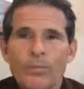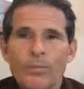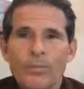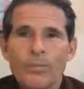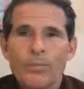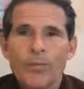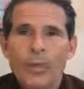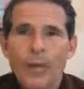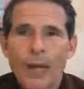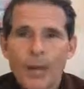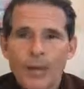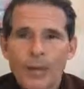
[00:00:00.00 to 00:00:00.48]

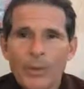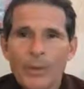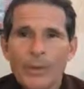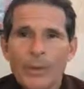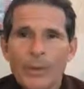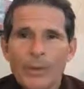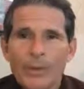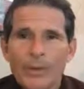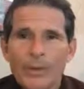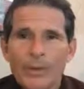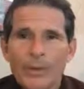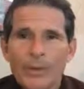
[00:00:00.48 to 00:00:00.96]
So how do
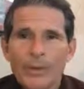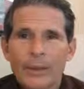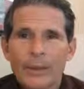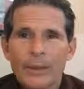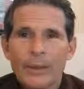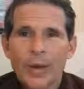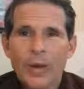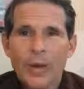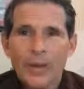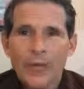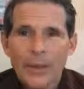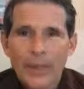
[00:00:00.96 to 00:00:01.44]
we
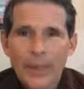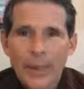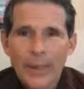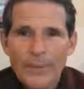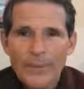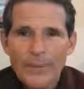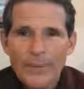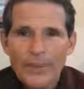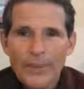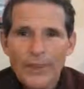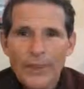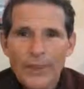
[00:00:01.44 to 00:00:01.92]
overcome
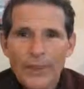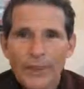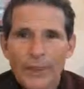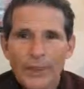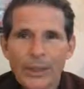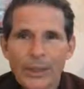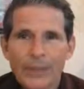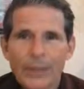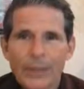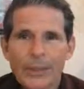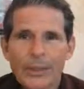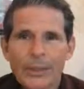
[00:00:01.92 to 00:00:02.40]

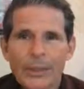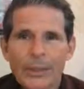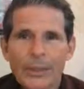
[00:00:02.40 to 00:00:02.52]
fear?